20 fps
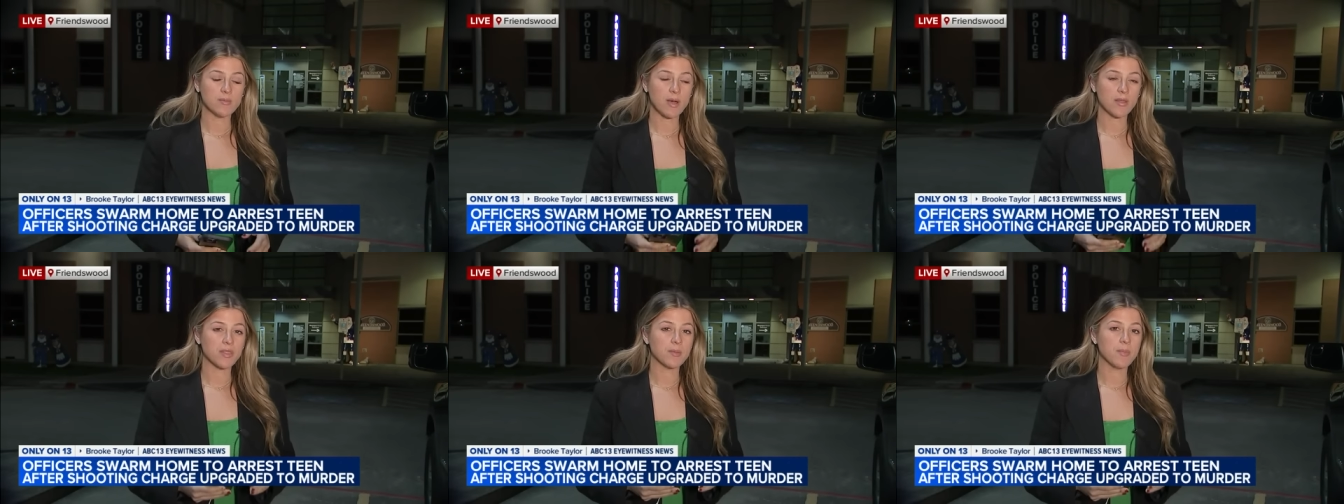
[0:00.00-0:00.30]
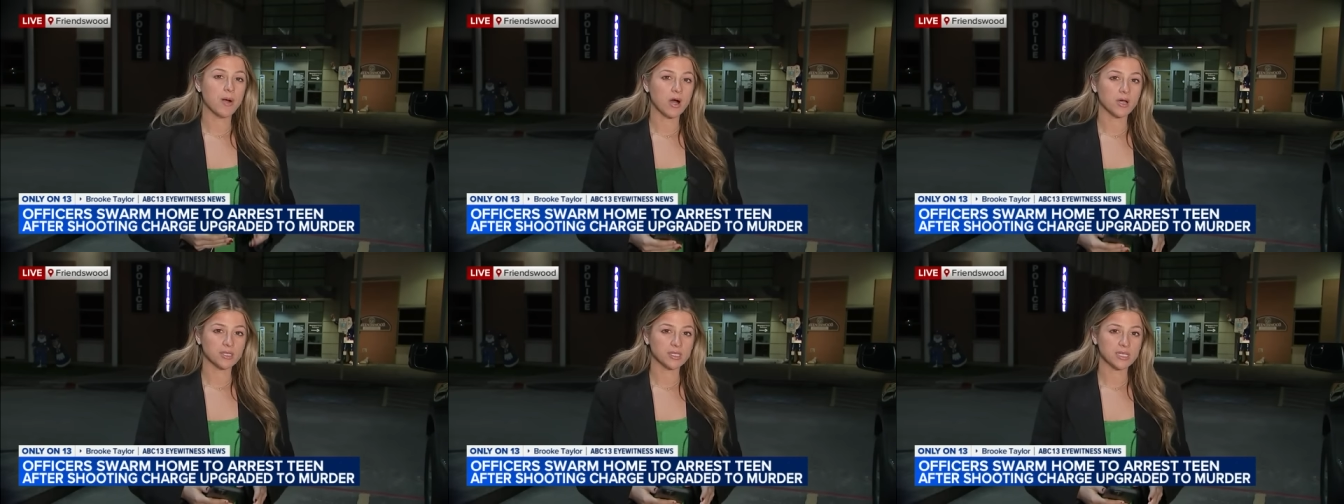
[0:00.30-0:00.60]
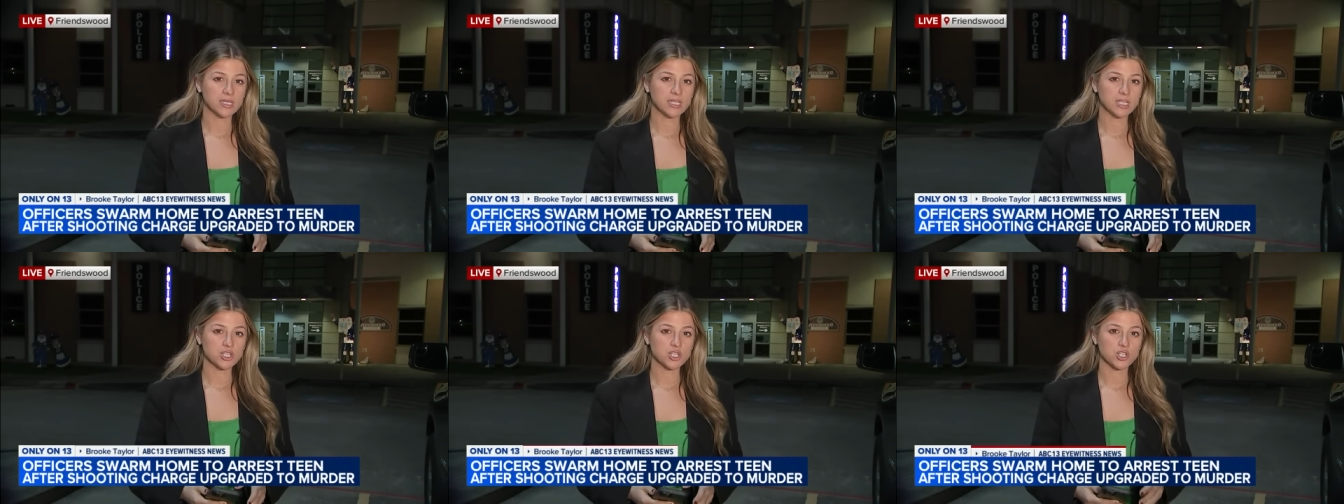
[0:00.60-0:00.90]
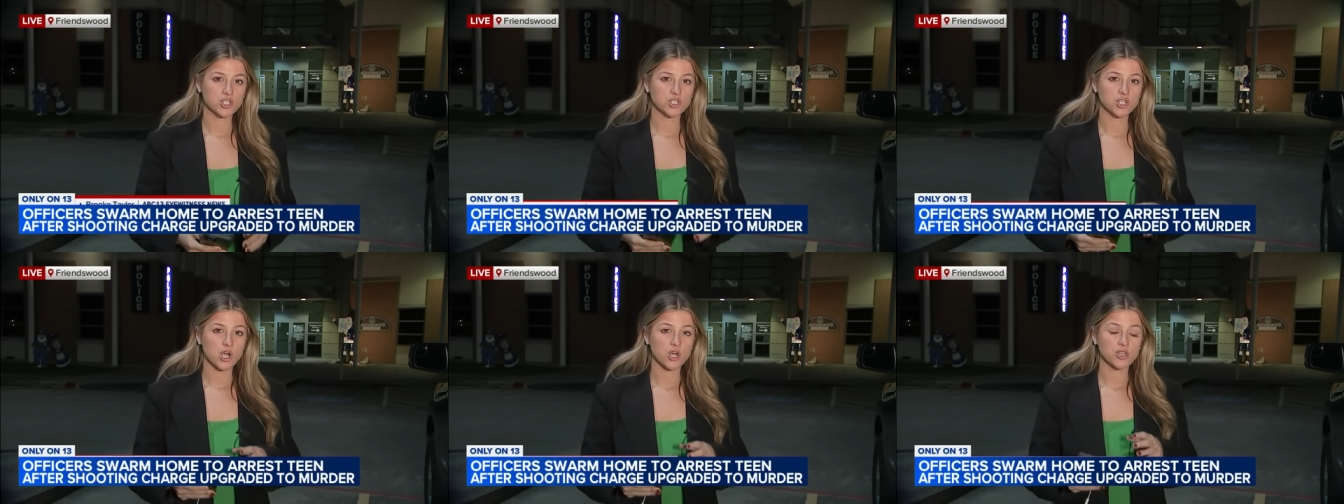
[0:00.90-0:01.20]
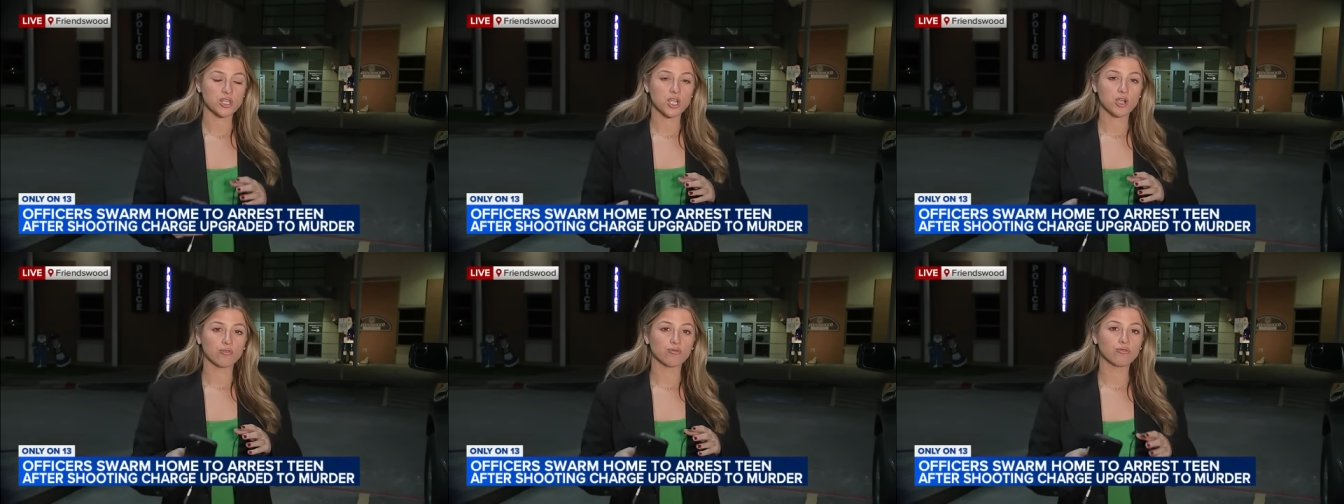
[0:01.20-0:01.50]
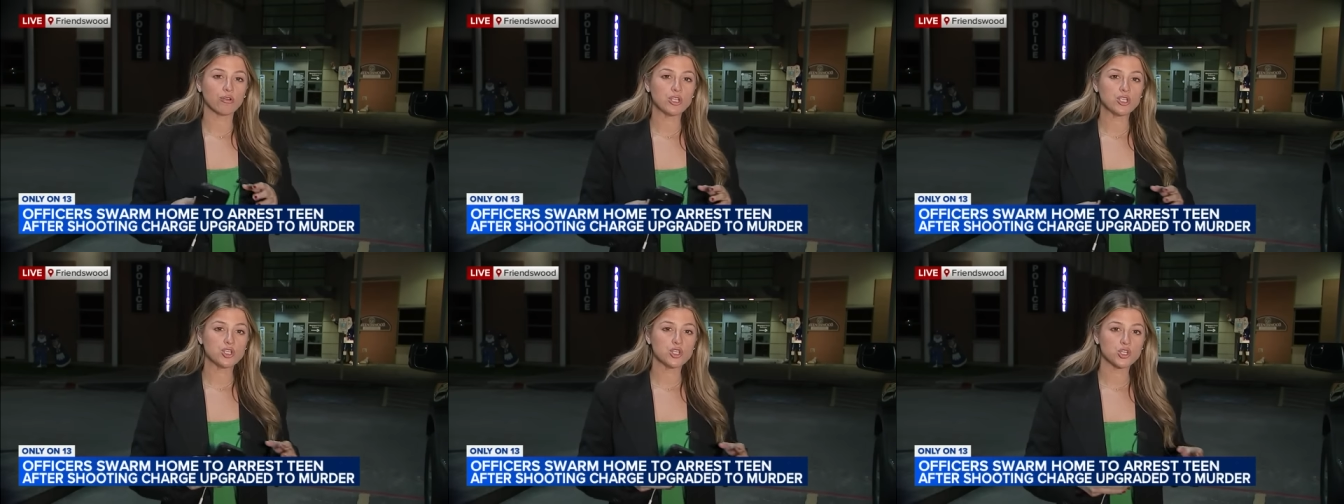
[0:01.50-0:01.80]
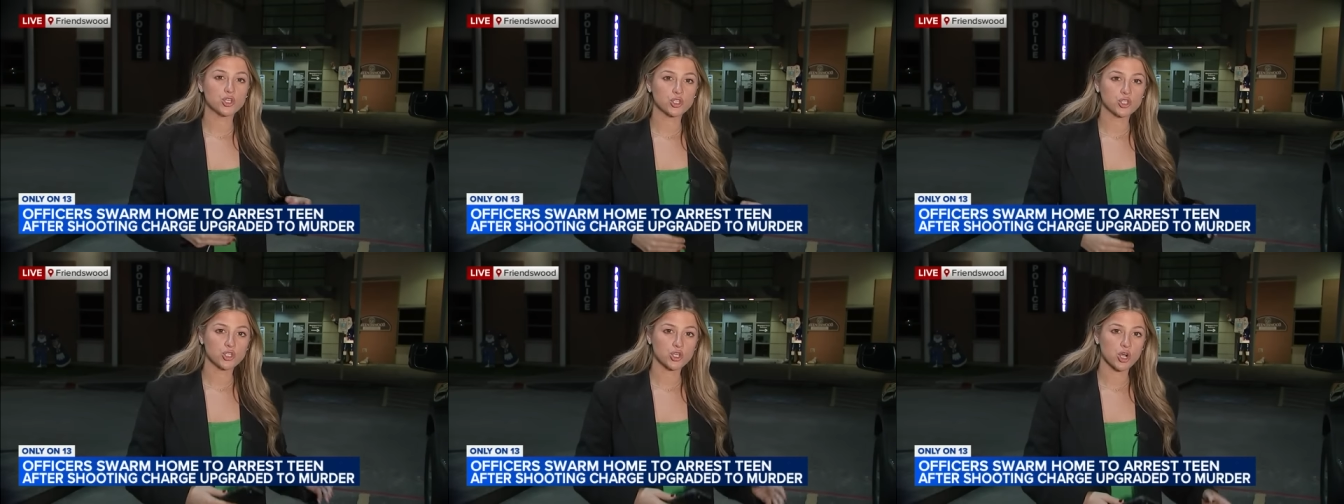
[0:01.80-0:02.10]
about the bond conditions on the
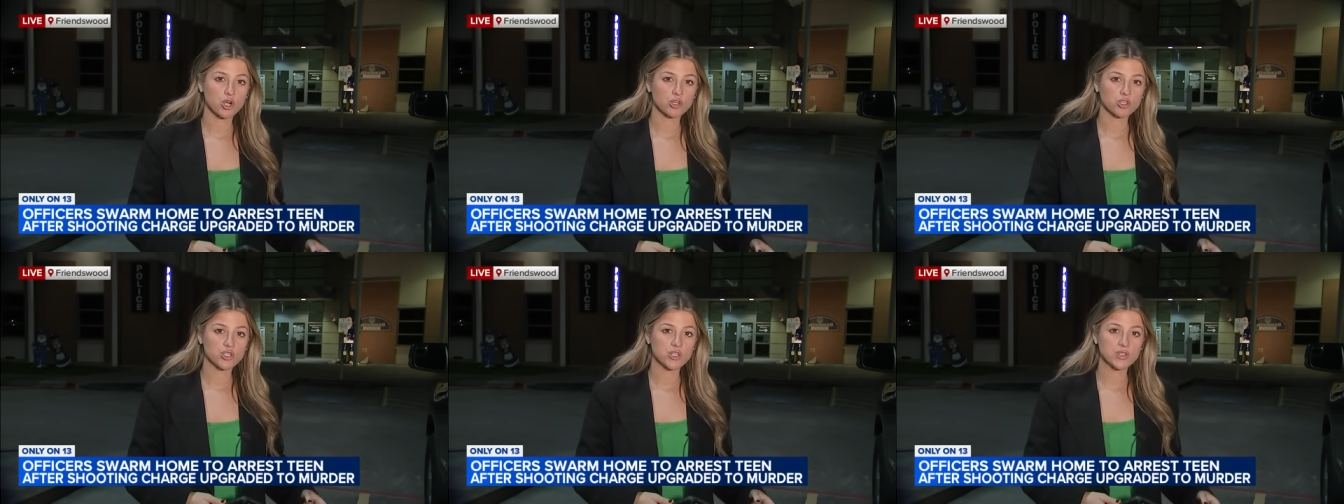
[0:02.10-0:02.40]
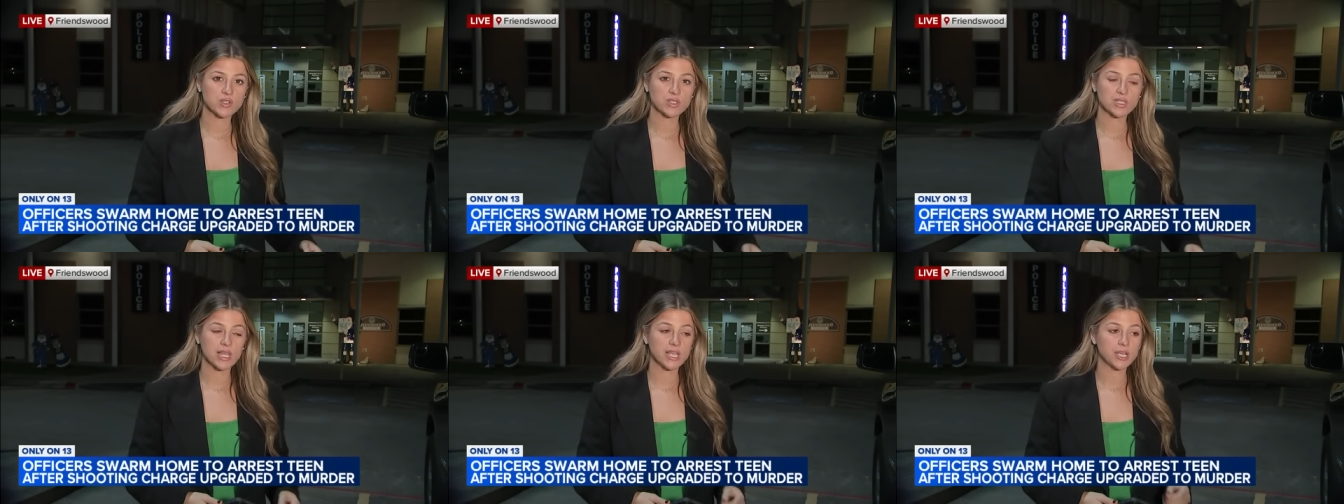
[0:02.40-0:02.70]
original charges,